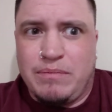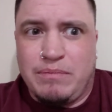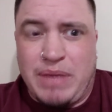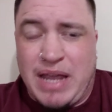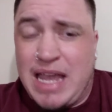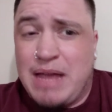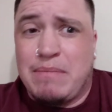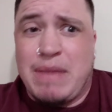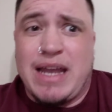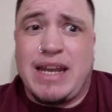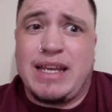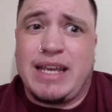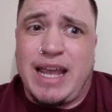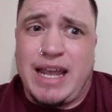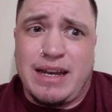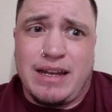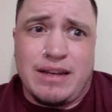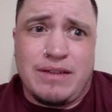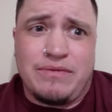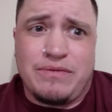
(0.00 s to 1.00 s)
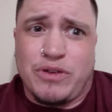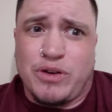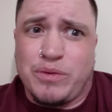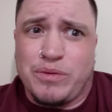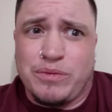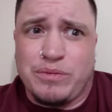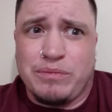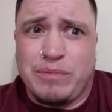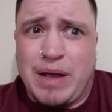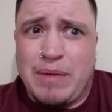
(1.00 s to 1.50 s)
Being medicated
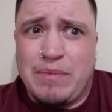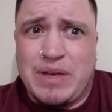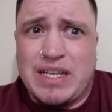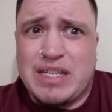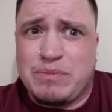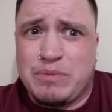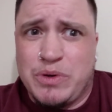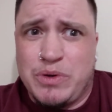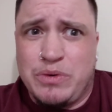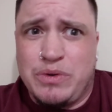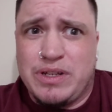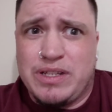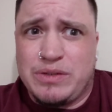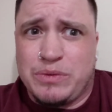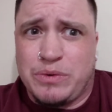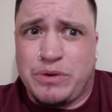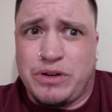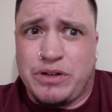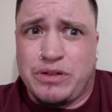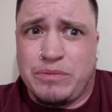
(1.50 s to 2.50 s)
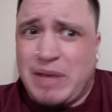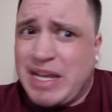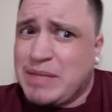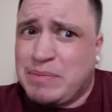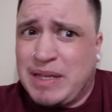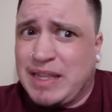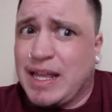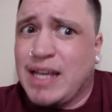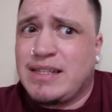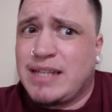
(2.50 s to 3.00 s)
for my mixed mood disorders makes
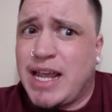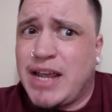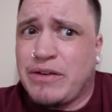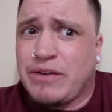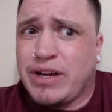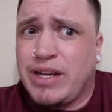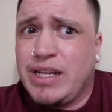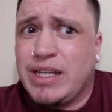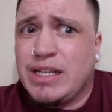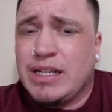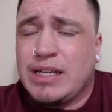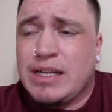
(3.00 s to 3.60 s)
me less angry.